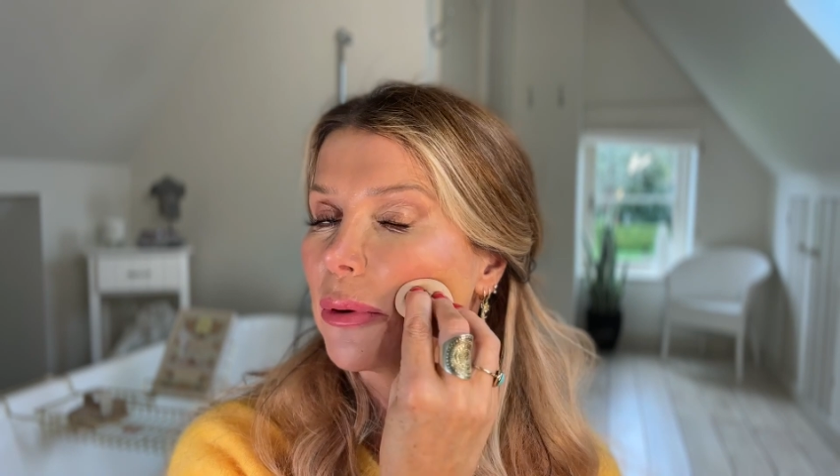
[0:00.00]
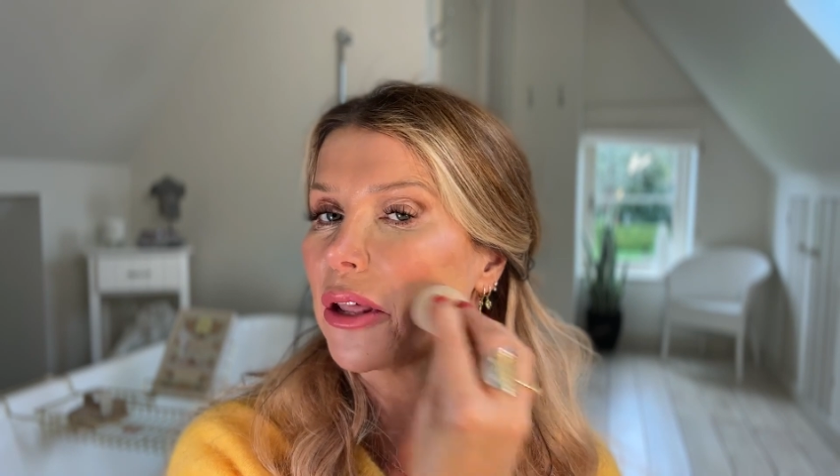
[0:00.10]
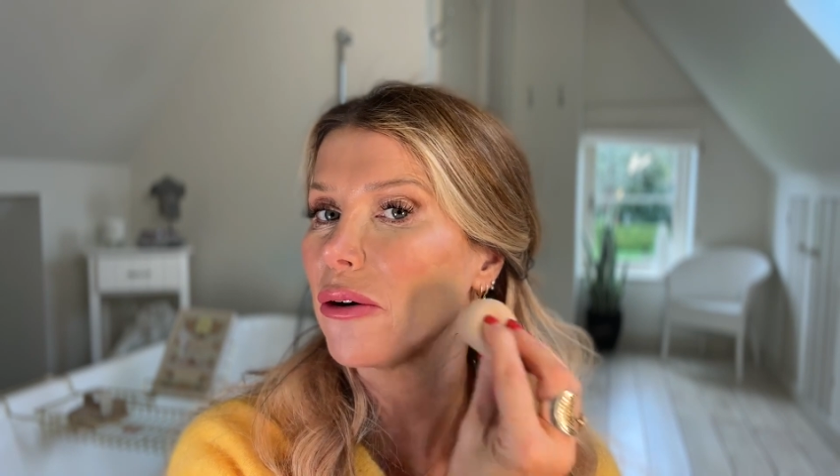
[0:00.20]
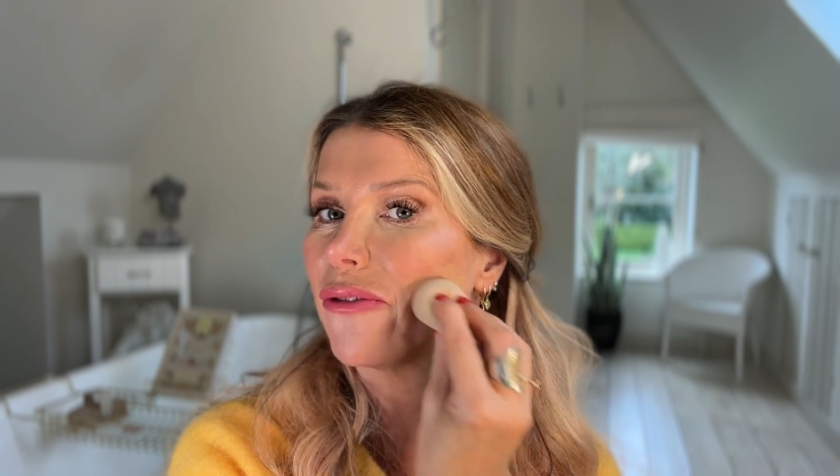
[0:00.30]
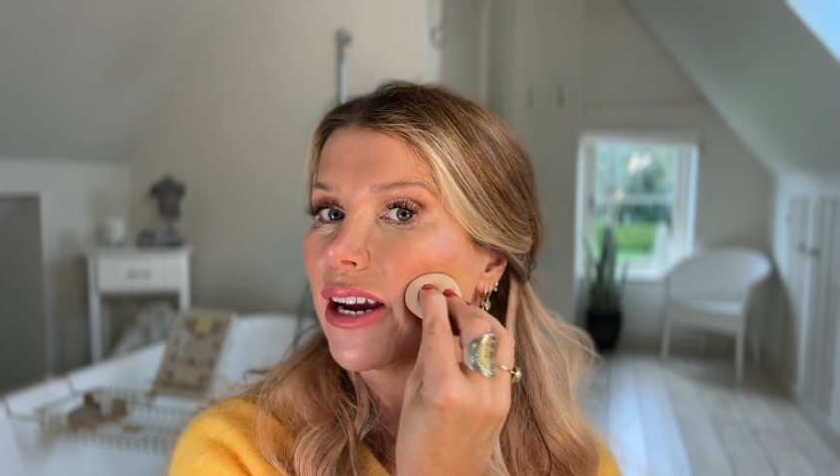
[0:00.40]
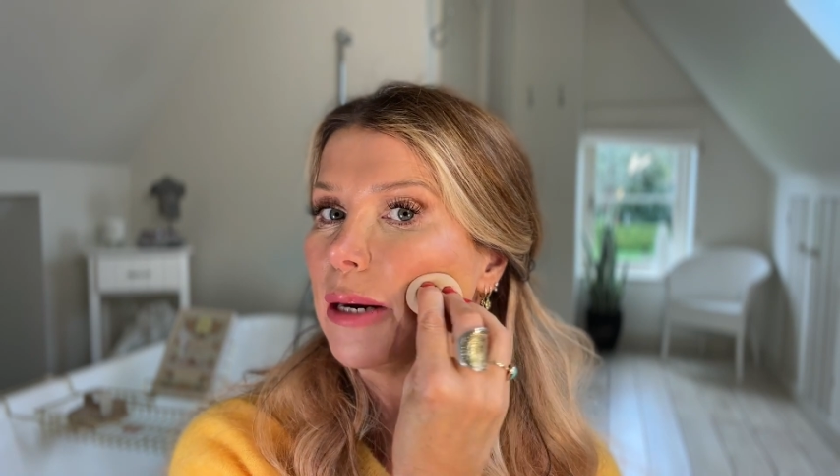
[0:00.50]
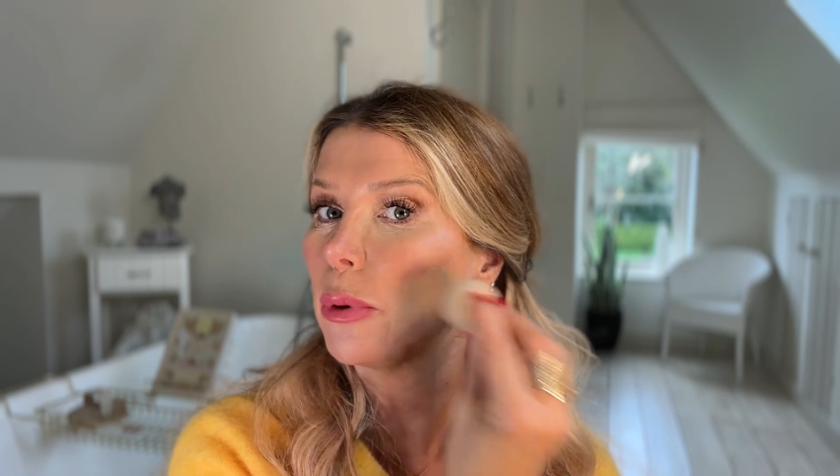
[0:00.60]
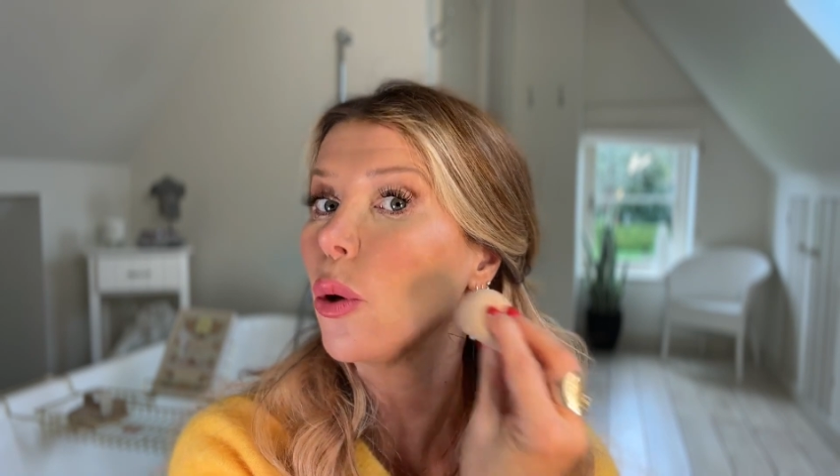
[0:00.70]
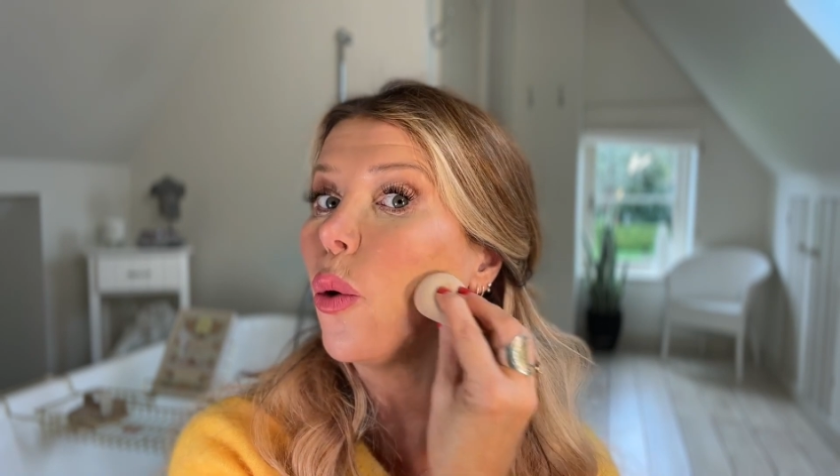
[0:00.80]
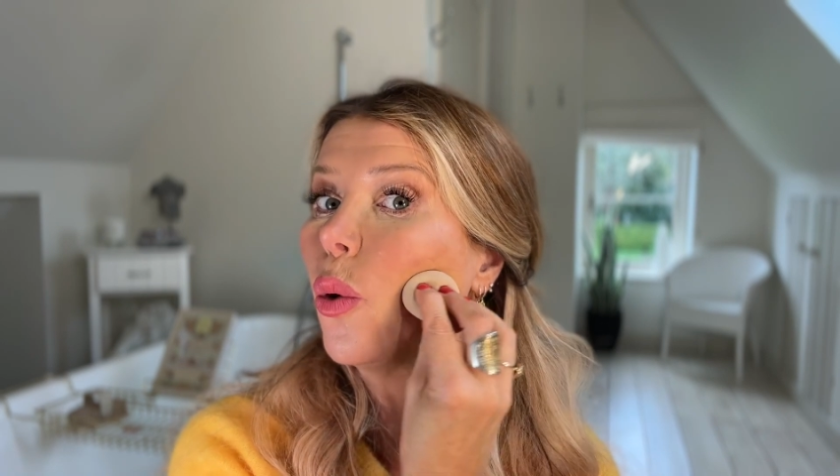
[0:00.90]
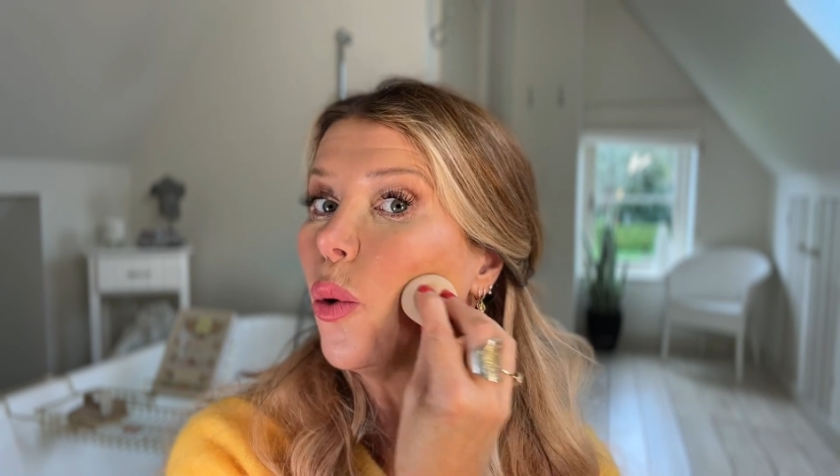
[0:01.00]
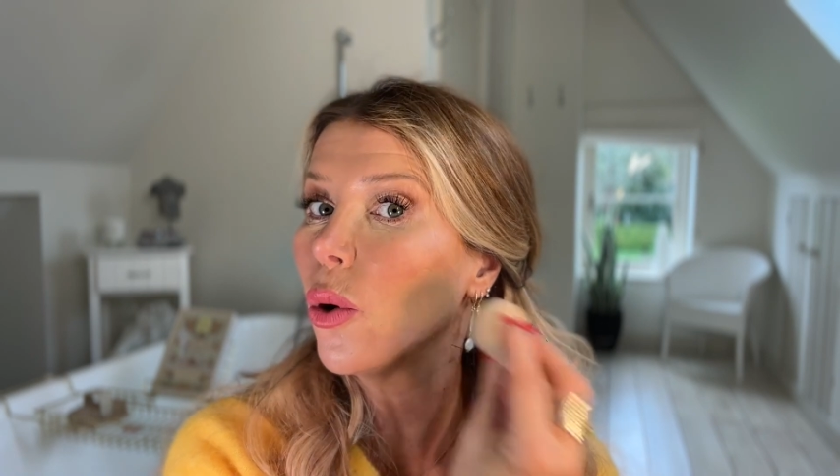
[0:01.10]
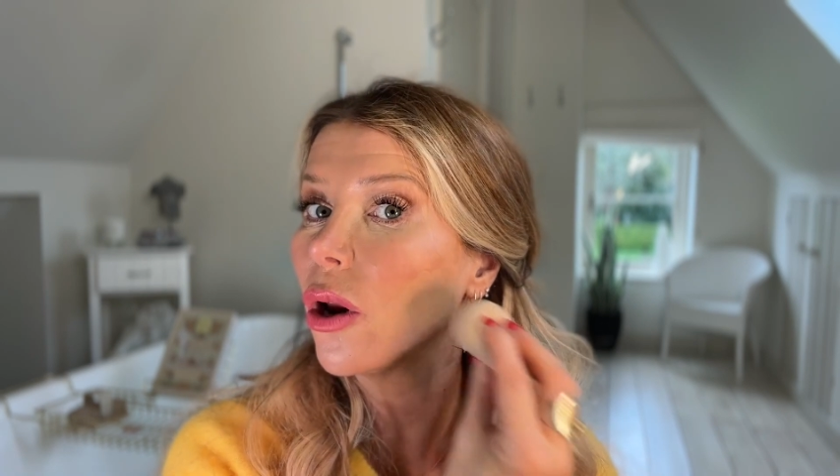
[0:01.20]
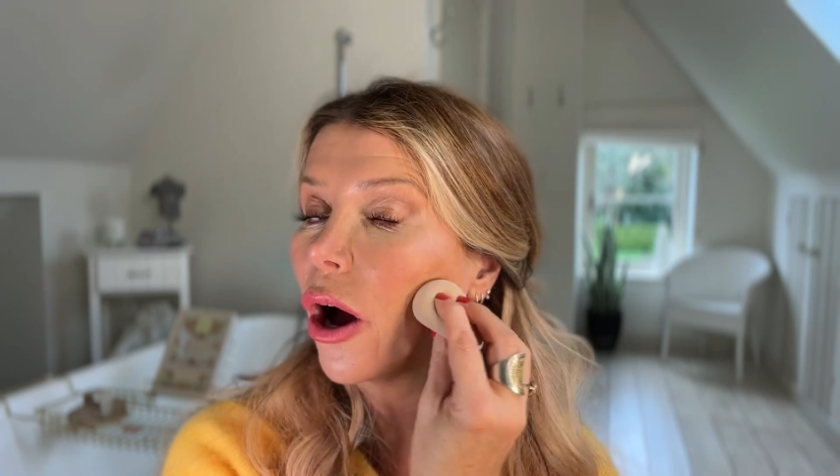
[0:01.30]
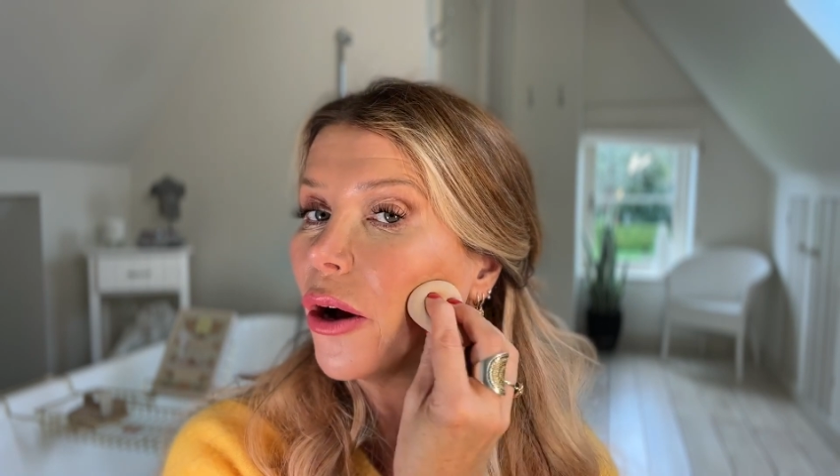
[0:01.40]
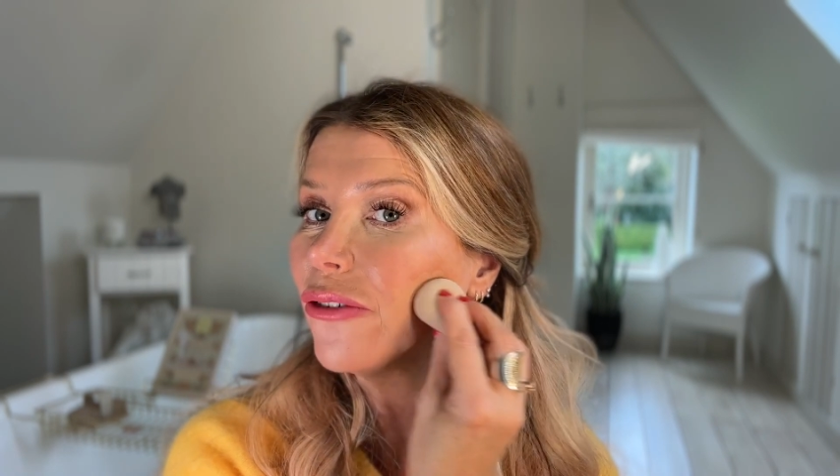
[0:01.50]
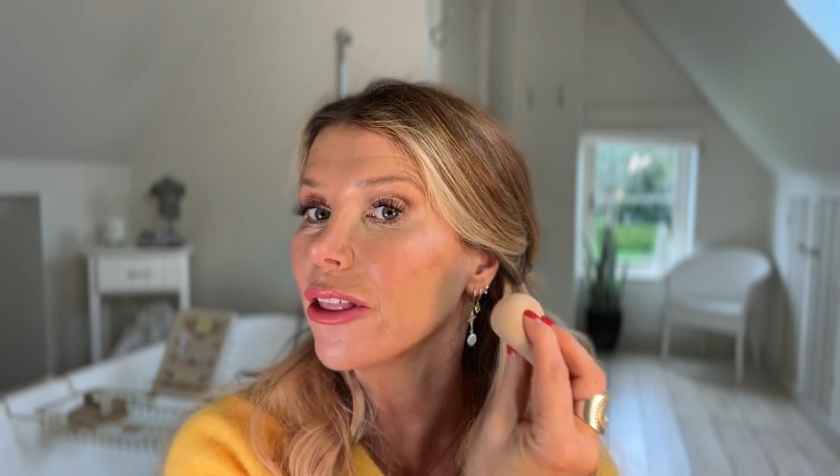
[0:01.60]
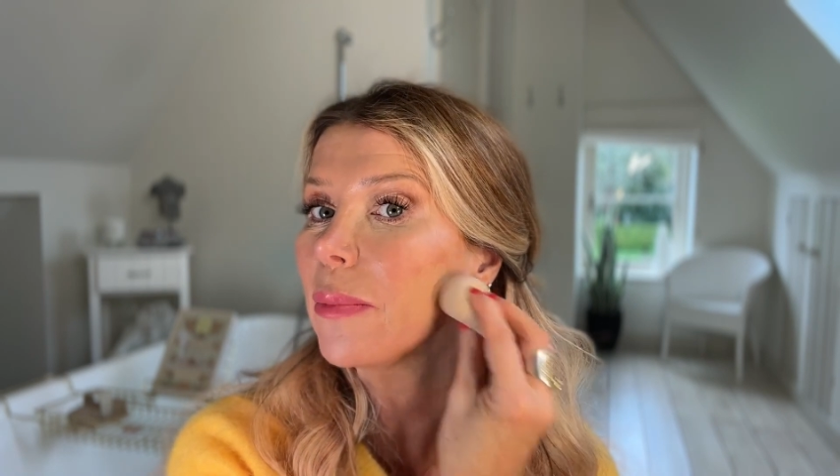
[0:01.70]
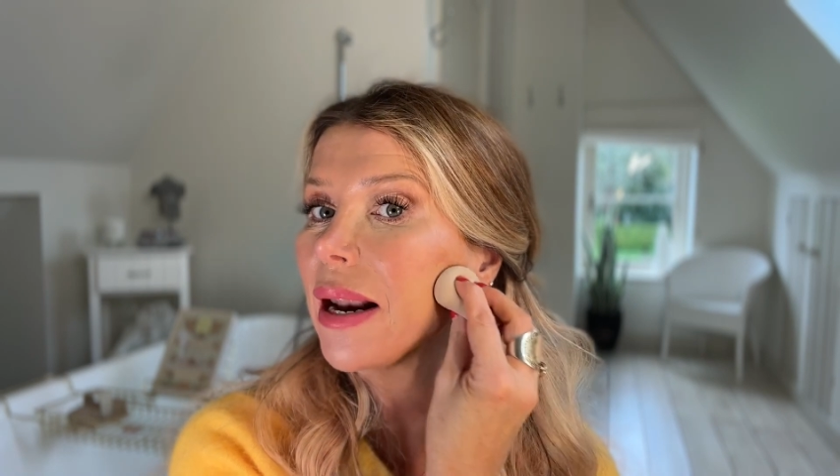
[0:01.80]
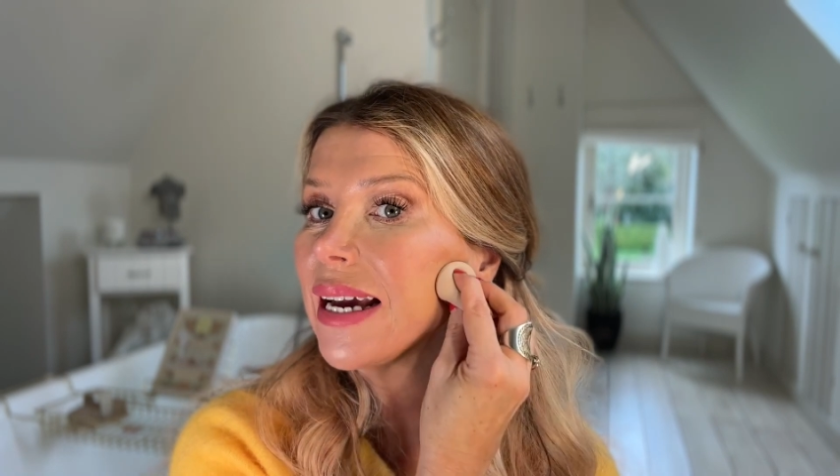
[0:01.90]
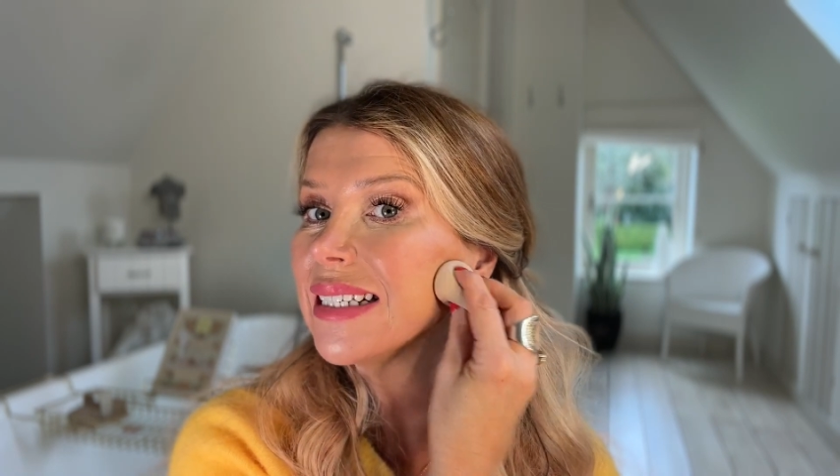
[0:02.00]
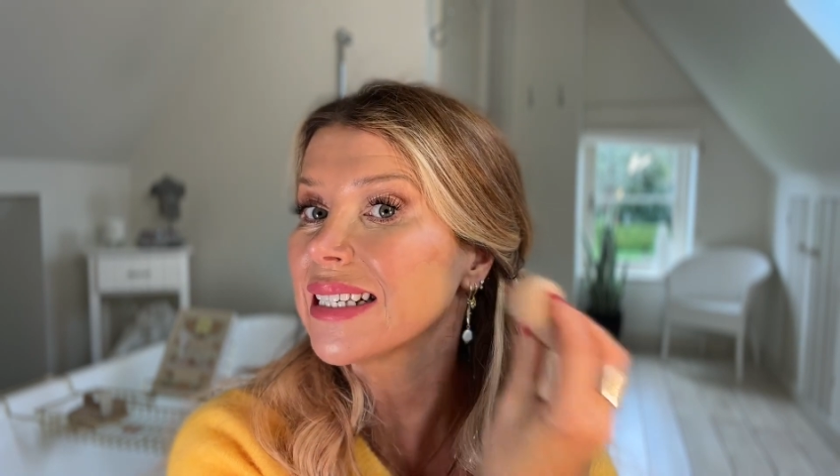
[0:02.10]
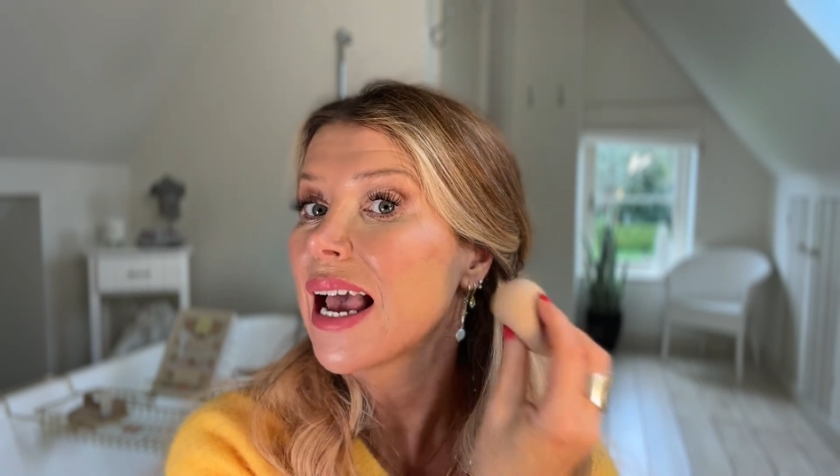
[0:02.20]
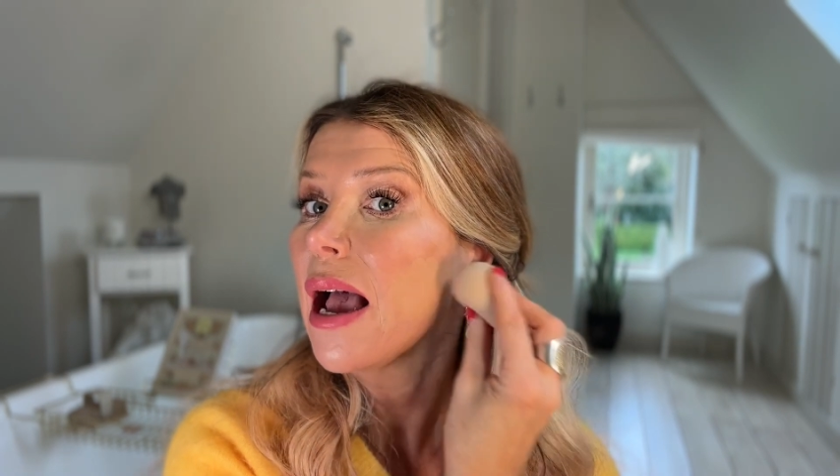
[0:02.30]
they're available all over the place.